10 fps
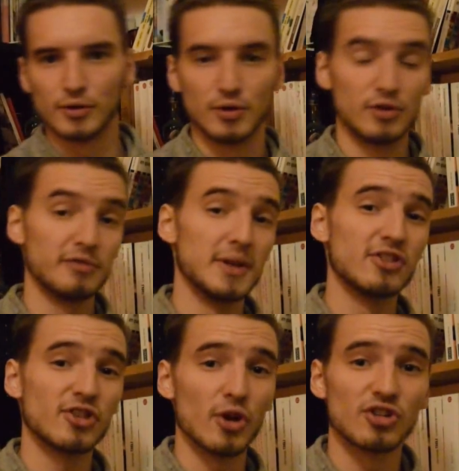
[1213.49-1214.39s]
You've been
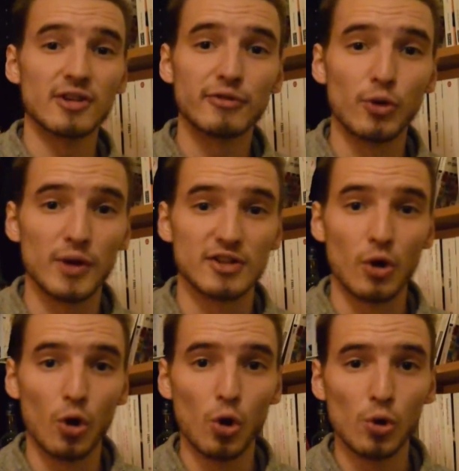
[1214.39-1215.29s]
searching for it
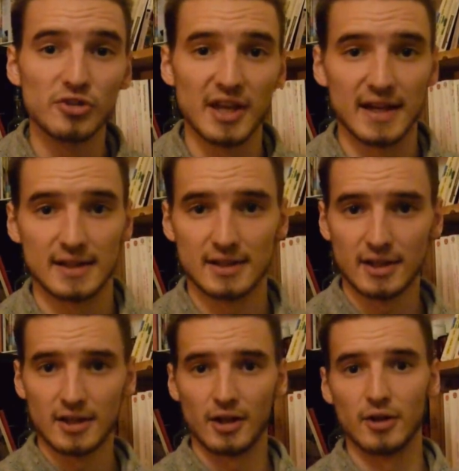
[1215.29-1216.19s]
all day,
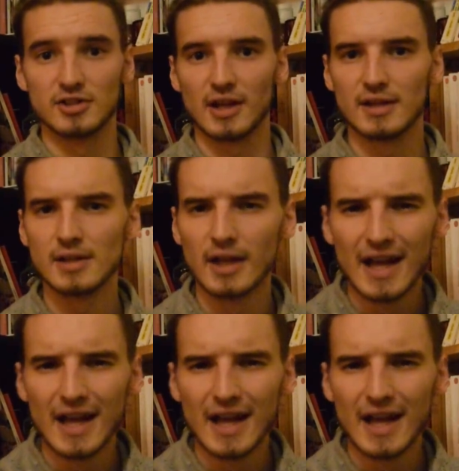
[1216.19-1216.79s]
okay?